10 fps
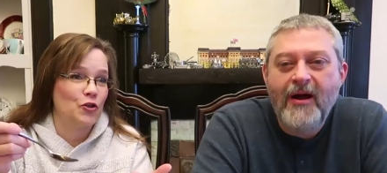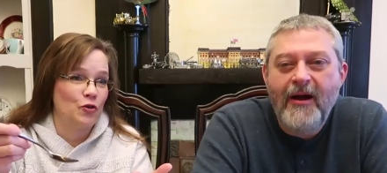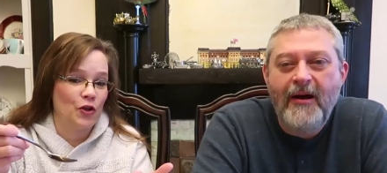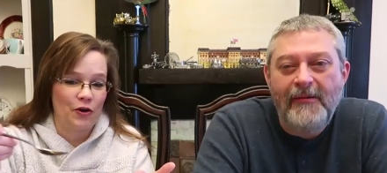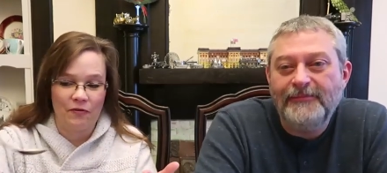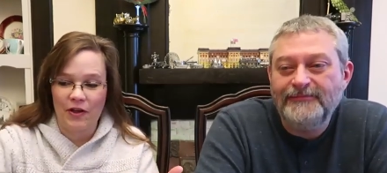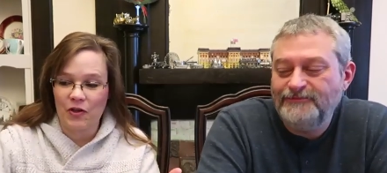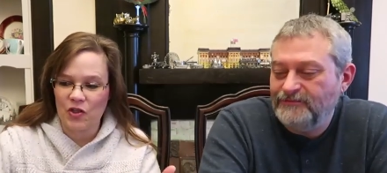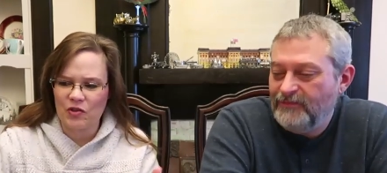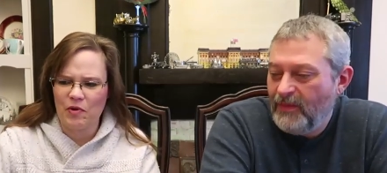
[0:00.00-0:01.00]
Speaker 1: clarified
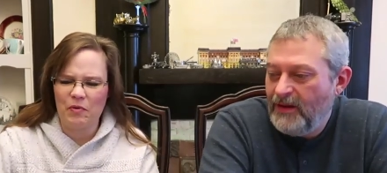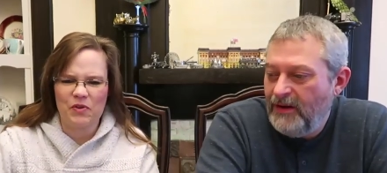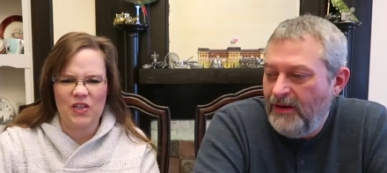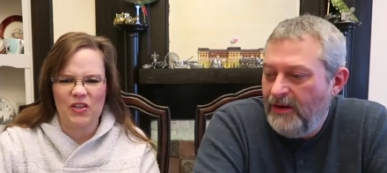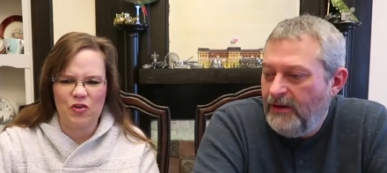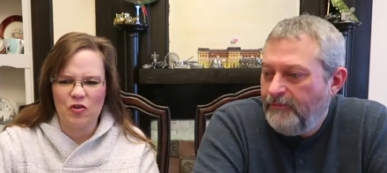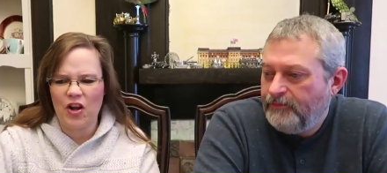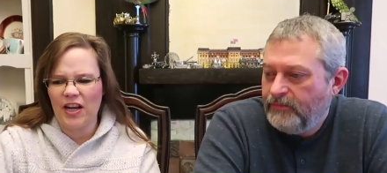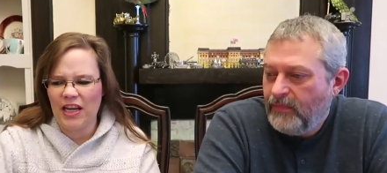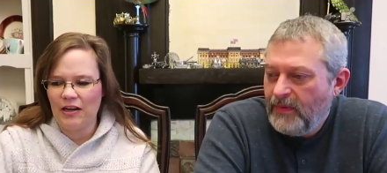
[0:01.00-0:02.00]
because somebody would said, You're not
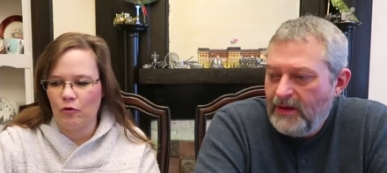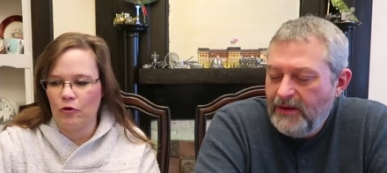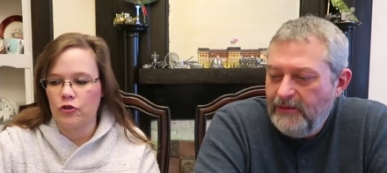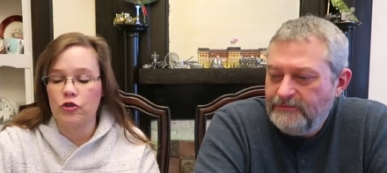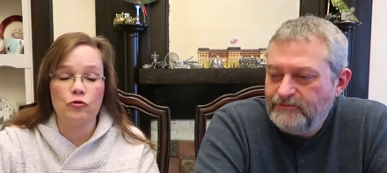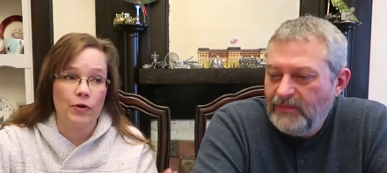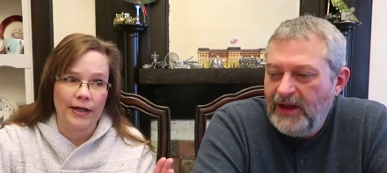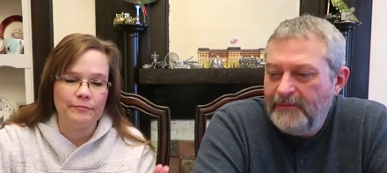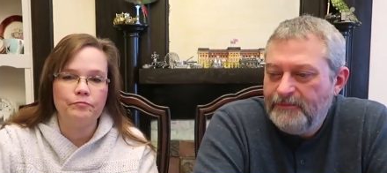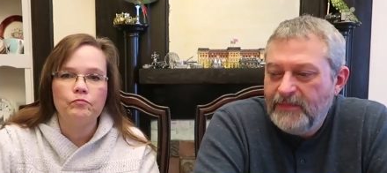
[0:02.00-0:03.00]
eating orange. You're right.
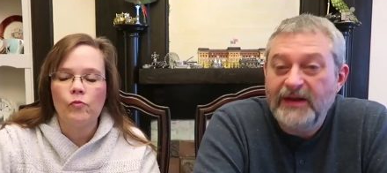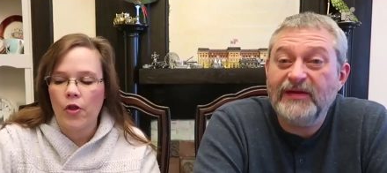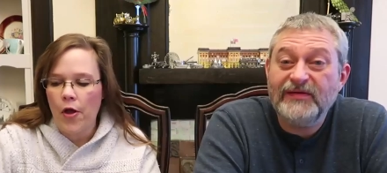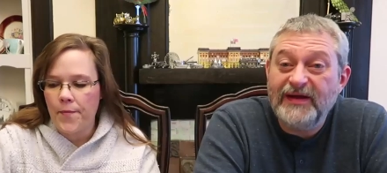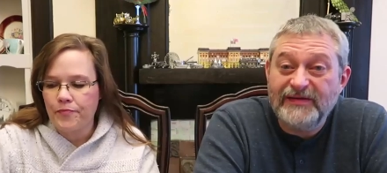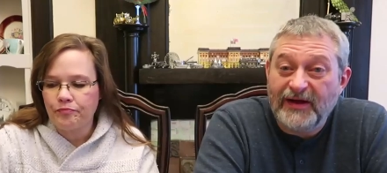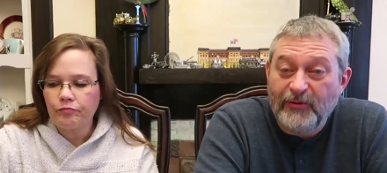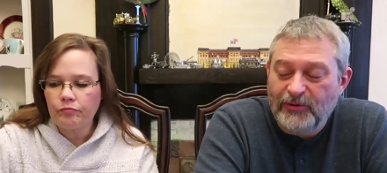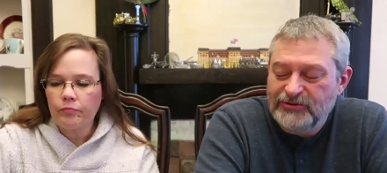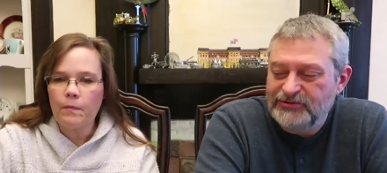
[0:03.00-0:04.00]
Yeah, it doesn't taste like
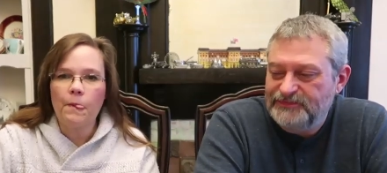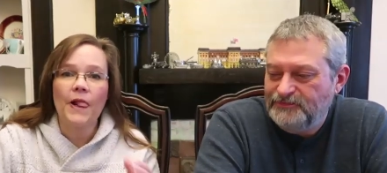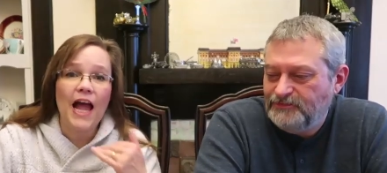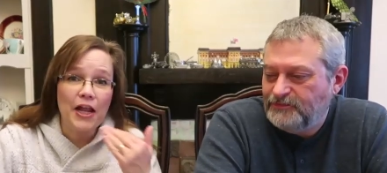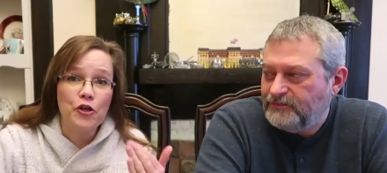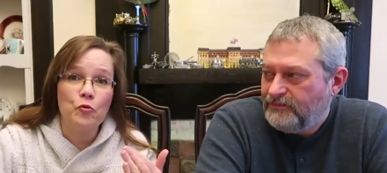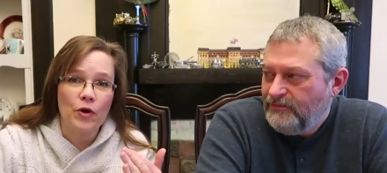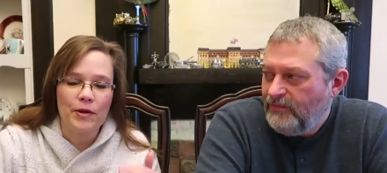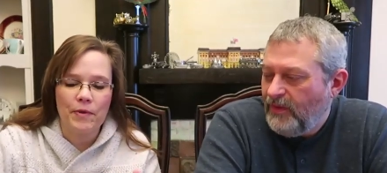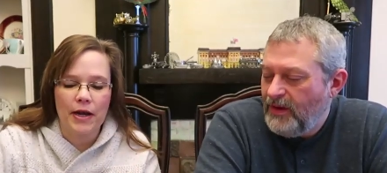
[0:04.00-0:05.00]
orange. I knew what he
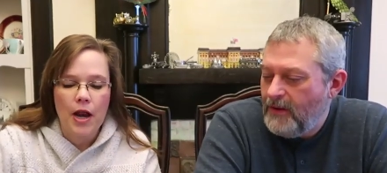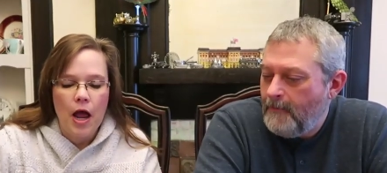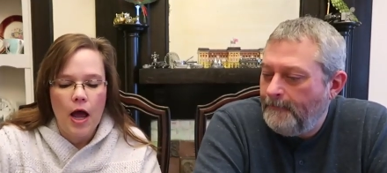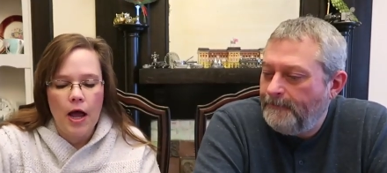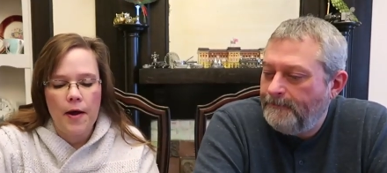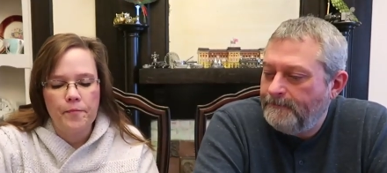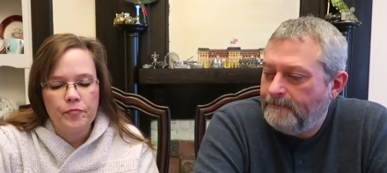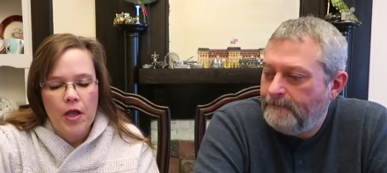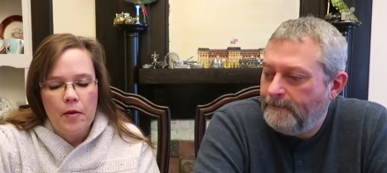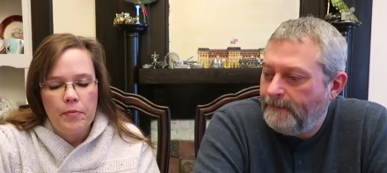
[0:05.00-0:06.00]
meant. Um,
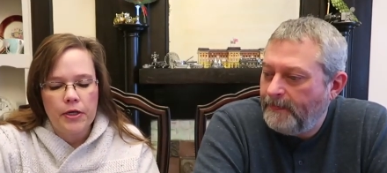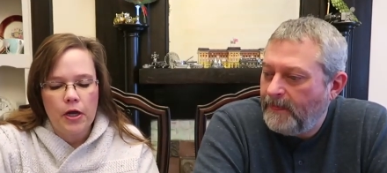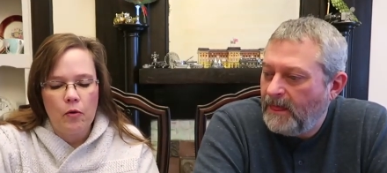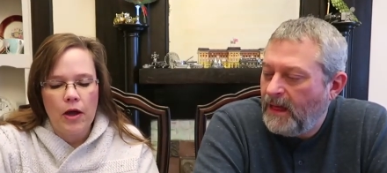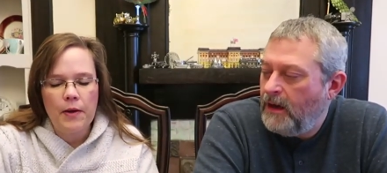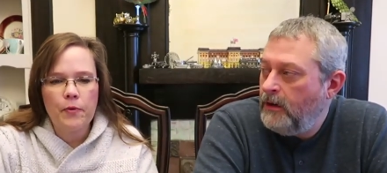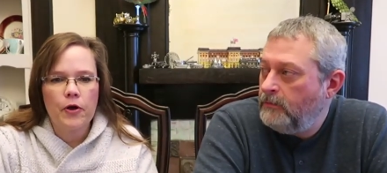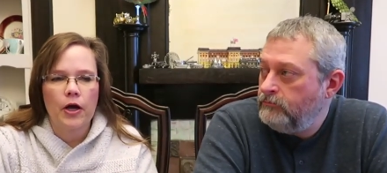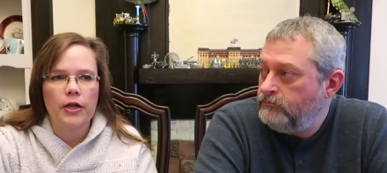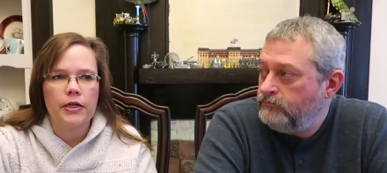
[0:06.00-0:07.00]
but no,
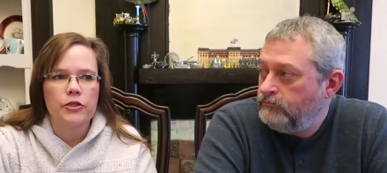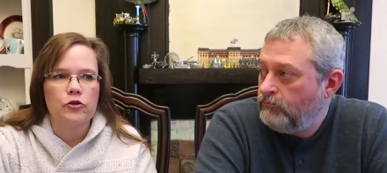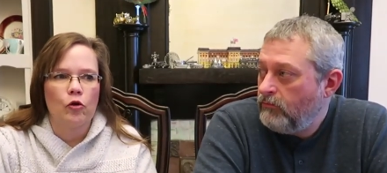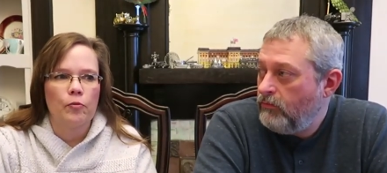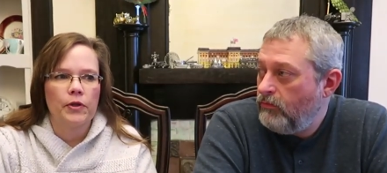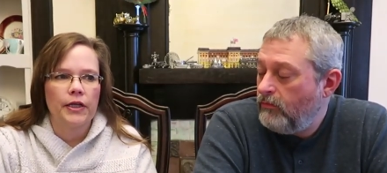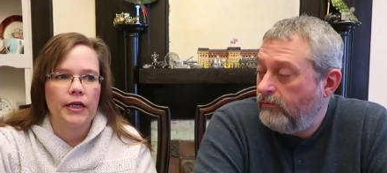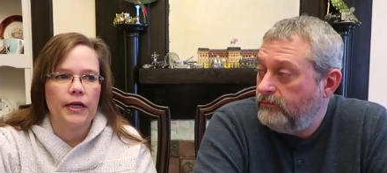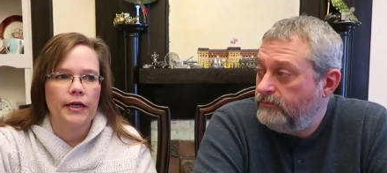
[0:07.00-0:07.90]
apricot is normally